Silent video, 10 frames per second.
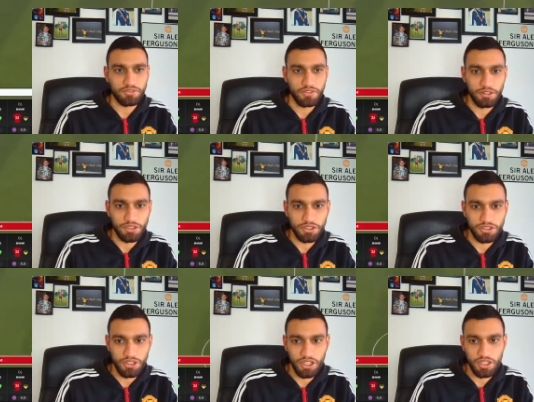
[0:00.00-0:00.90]
Very good
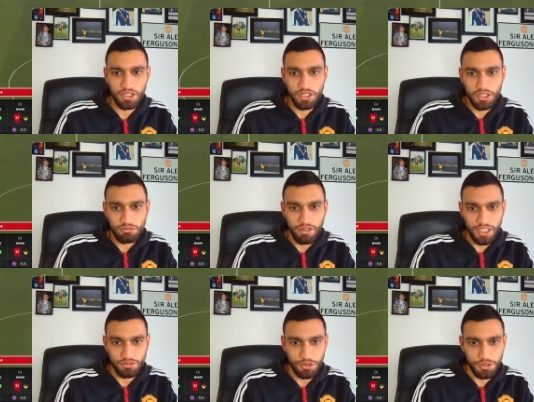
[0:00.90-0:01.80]
start.
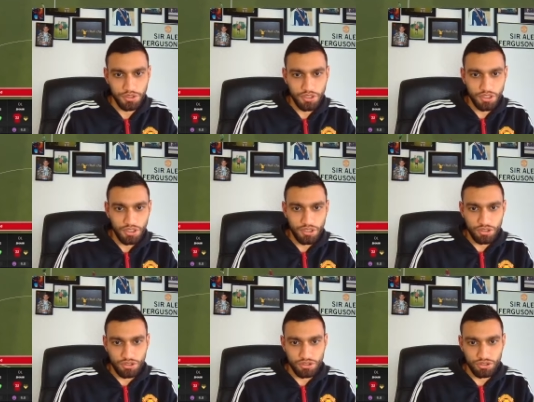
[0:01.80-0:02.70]
Rashford
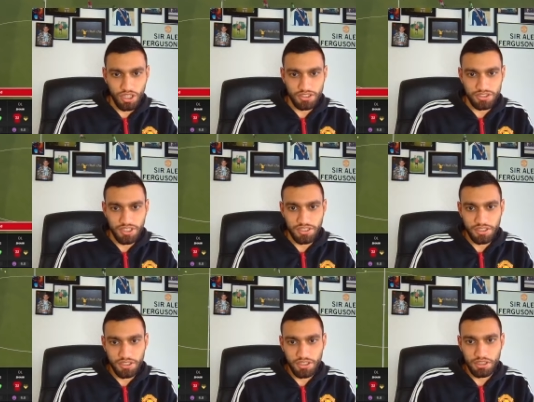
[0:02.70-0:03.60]
cuts in,
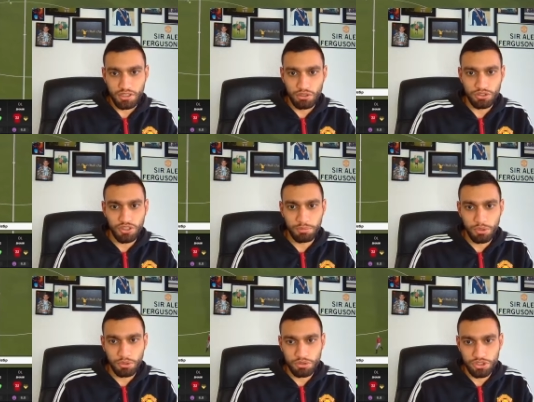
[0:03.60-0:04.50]
loses the
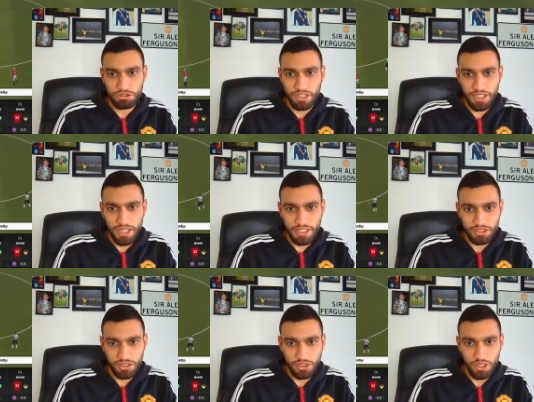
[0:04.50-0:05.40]
ball. Trent
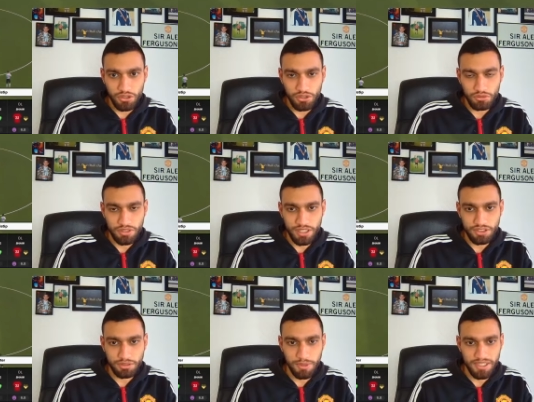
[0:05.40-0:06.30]
Alexander-Arnold gives it
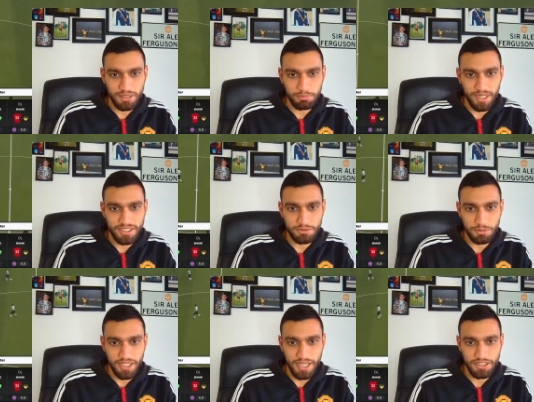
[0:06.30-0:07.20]
to Matip. Matip to
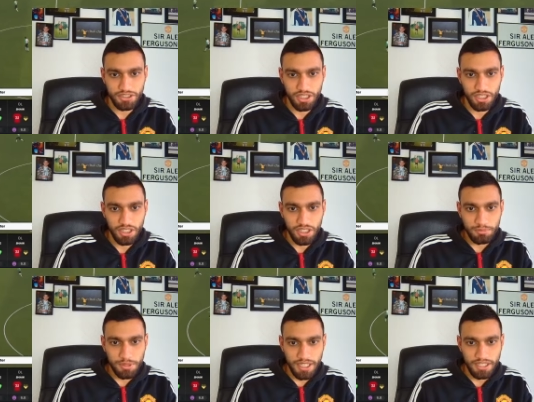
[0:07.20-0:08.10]
Mac Allister.
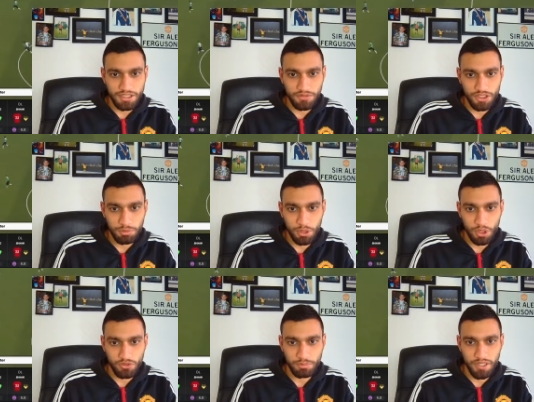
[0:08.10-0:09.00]
McAllister finds a pocket
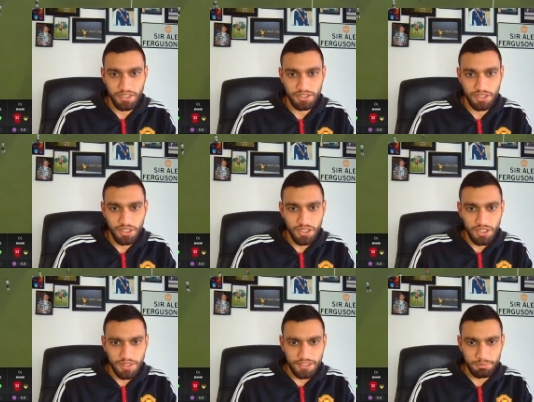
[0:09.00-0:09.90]
of space.
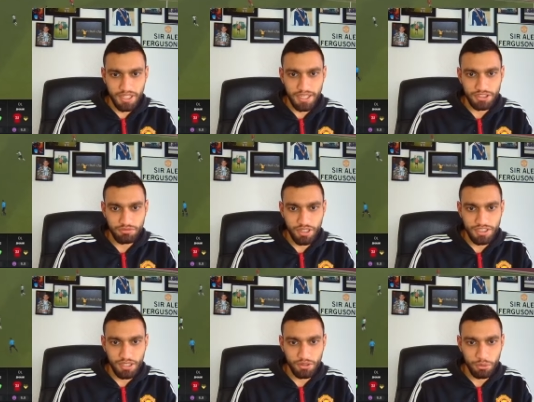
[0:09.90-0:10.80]
It's Mac Allister running
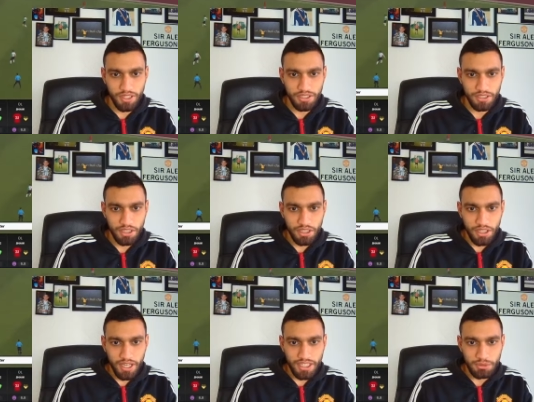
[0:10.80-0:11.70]
down the wing.
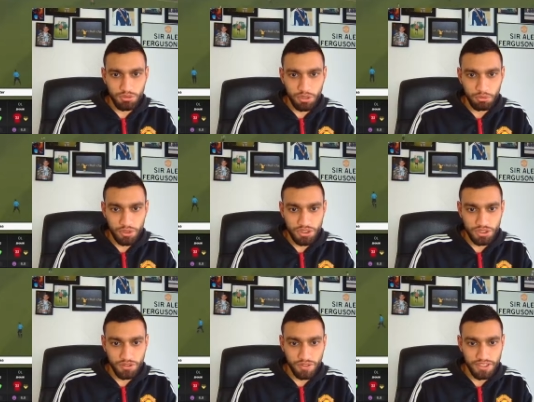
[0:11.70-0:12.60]
Anyone wanting to
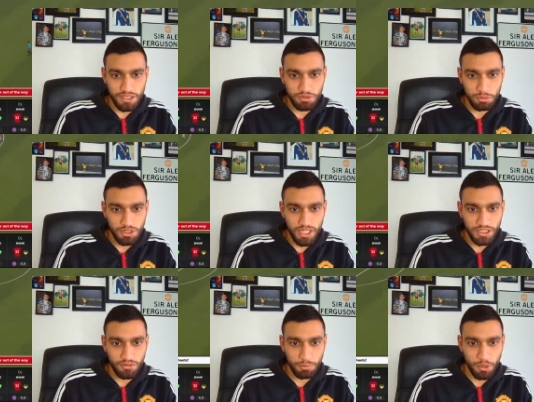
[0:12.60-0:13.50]
defend him. Szoboszlai edge
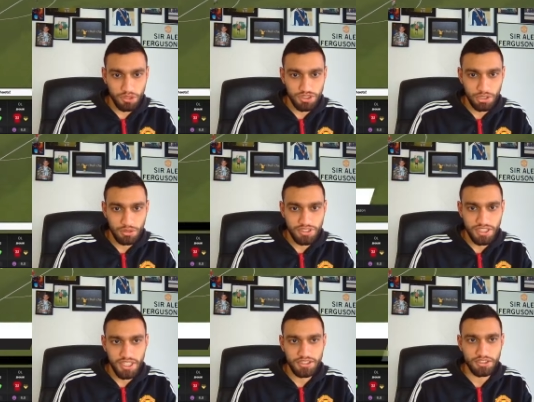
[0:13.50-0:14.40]
of the box. Luis
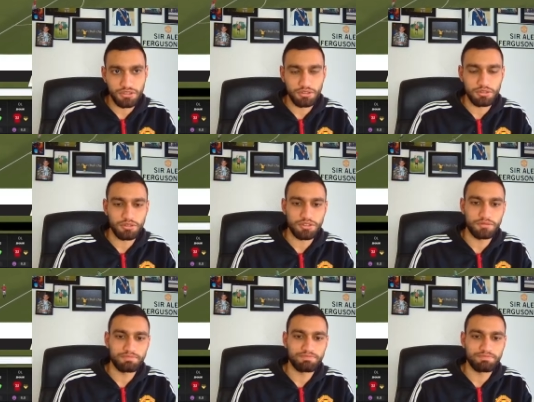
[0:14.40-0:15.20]
Diaz scores